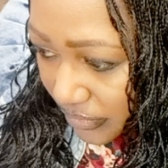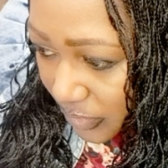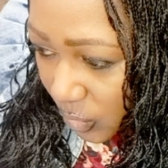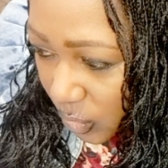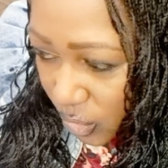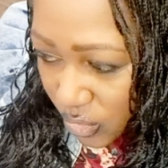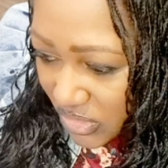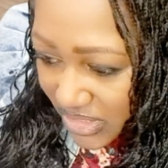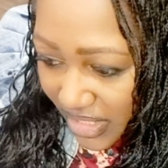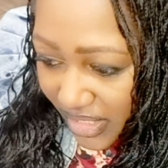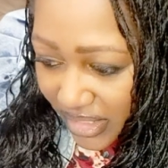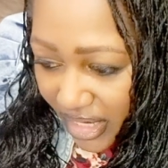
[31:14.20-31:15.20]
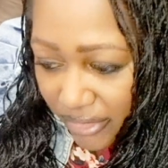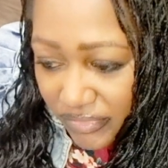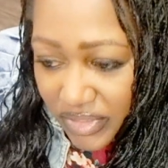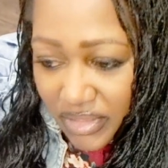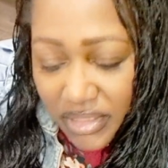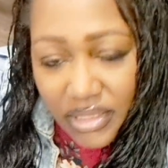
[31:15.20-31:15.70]
who said
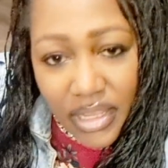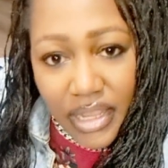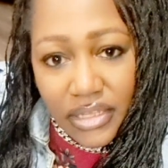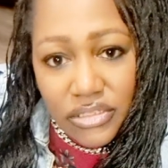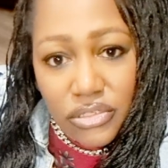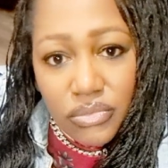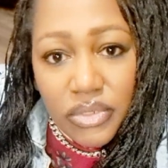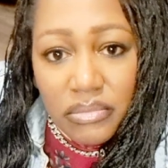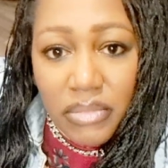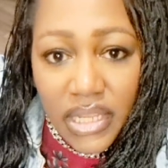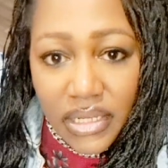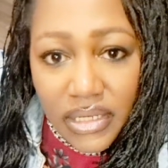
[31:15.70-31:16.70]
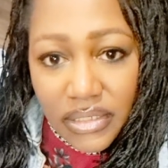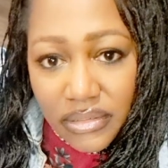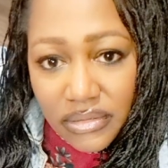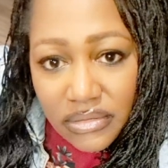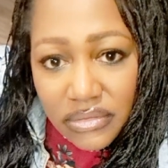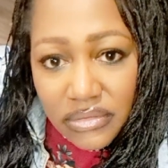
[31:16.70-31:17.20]
everything had to
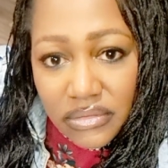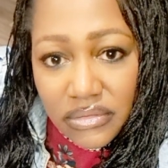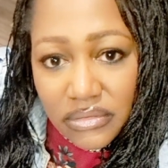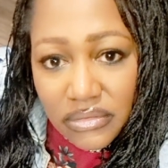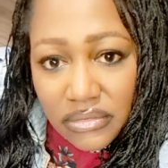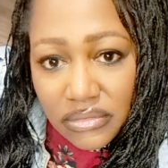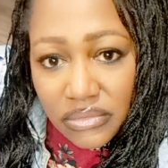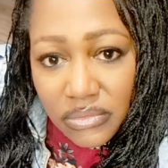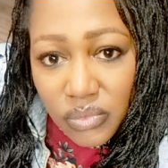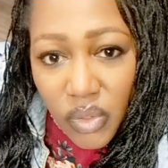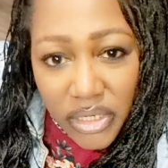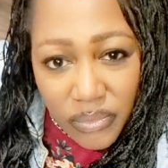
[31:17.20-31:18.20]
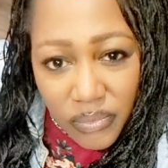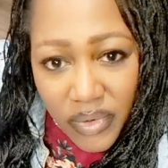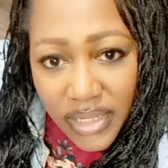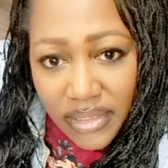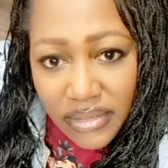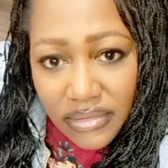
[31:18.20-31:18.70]
remain one
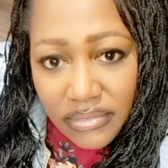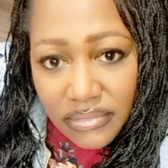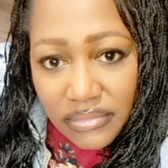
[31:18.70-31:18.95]
way?